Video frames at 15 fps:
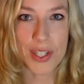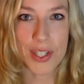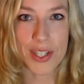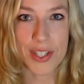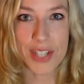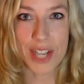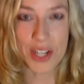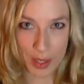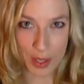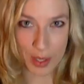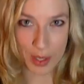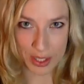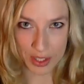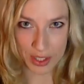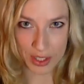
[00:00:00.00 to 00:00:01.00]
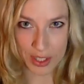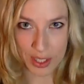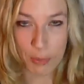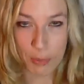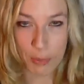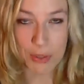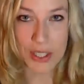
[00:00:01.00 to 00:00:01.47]
the discussion questions that
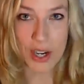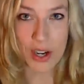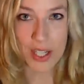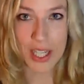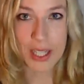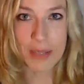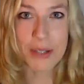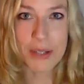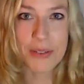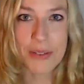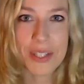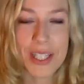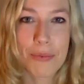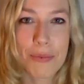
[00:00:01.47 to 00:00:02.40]
we'll be talking about